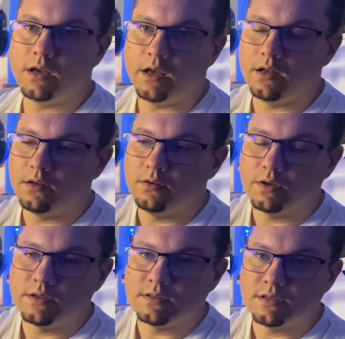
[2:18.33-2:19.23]
And you
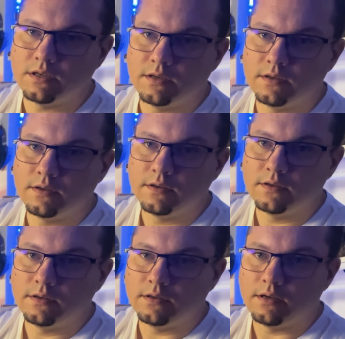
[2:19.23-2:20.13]
can see,
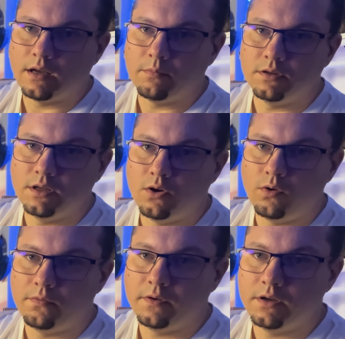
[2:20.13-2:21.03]
I mean, the
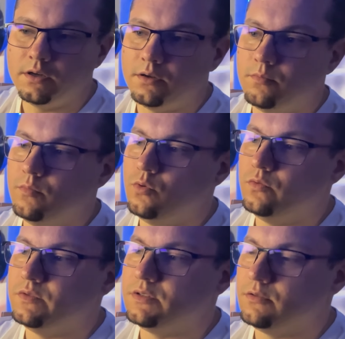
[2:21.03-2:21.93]
whole finger
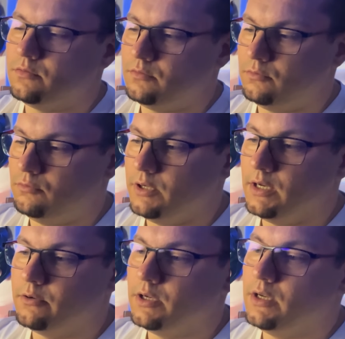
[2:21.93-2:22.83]
moves
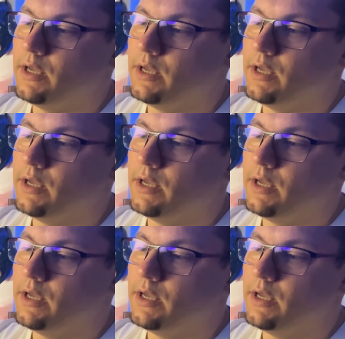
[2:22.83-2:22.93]
really, really